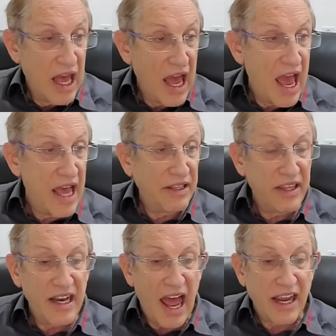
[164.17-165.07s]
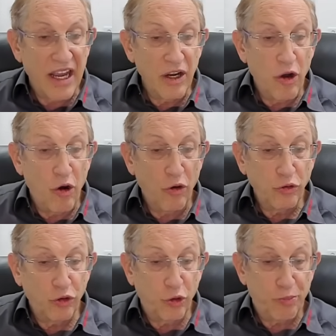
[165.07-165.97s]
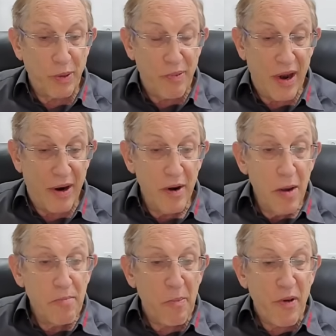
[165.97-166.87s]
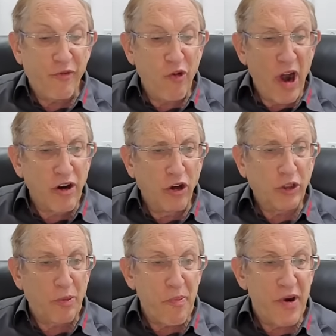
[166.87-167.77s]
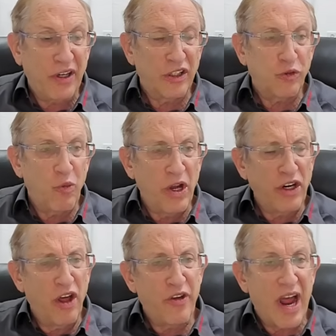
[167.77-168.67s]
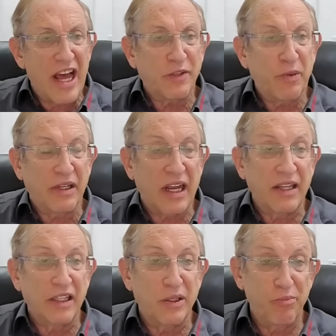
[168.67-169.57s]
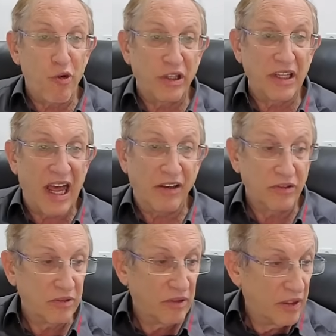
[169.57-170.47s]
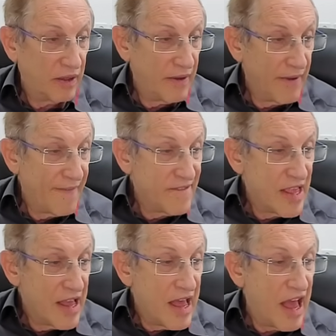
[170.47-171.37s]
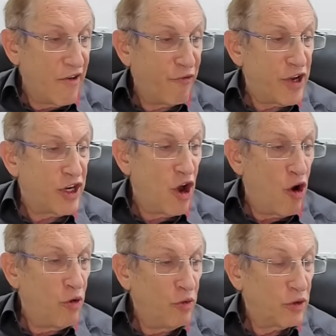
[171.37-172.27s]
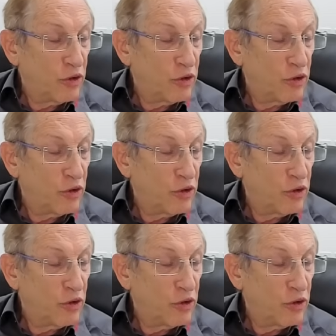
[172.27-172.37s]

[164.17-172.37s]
and then I can go to prepare. But before I go to prepare, there's one other aspect I'd like to point out. If we go